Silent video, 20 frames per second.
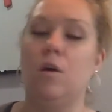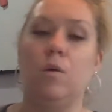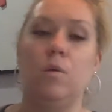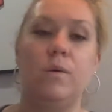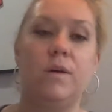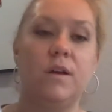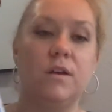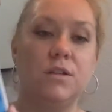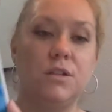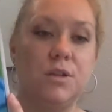
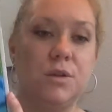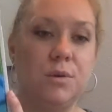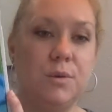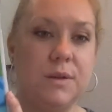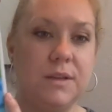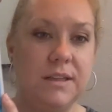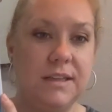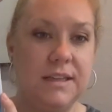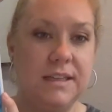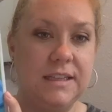We also
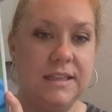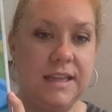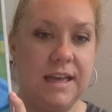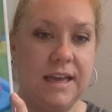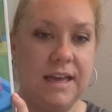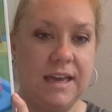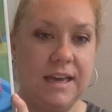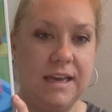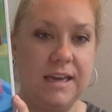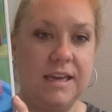really
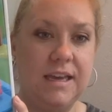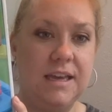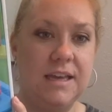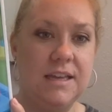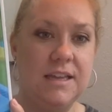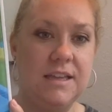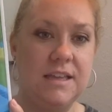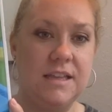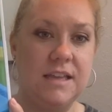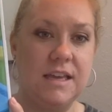like
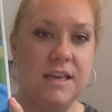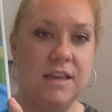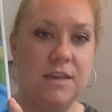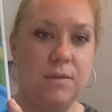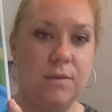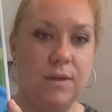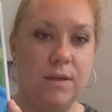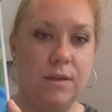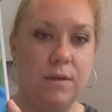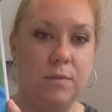the
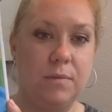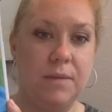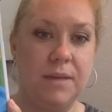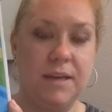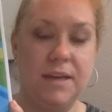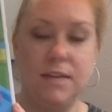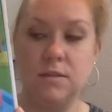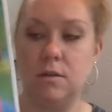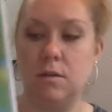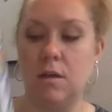Three Little
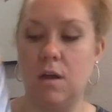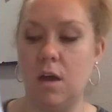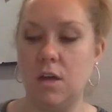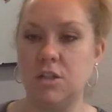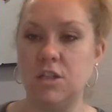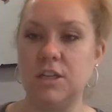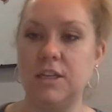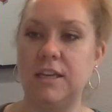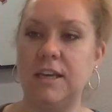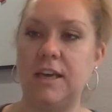Pigs
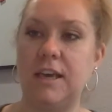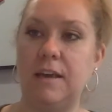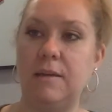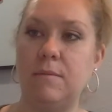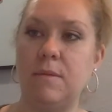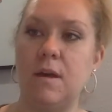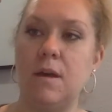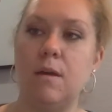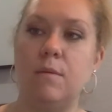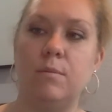logic
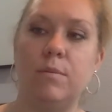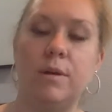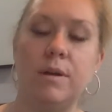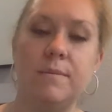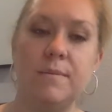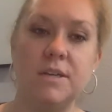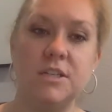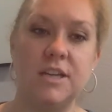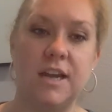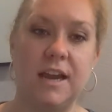game. Pretty
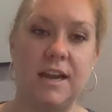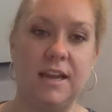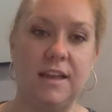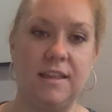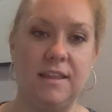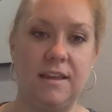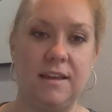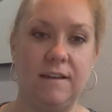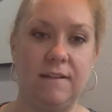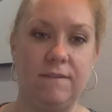much
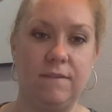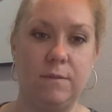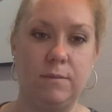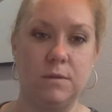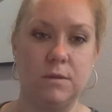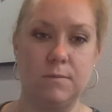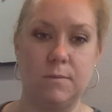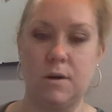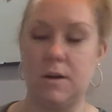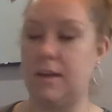anything from
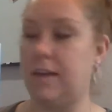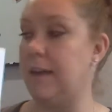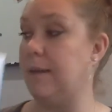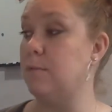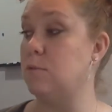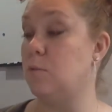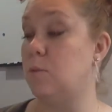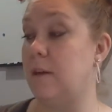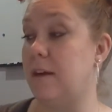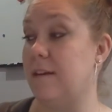Smart
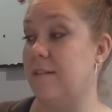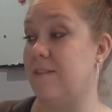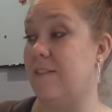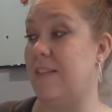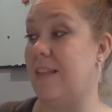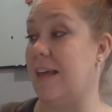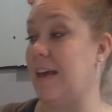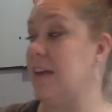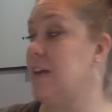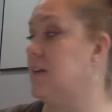Games we have
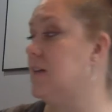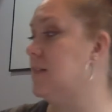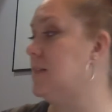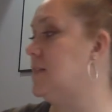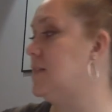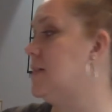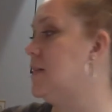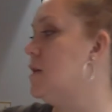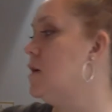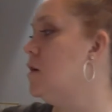
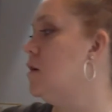liked.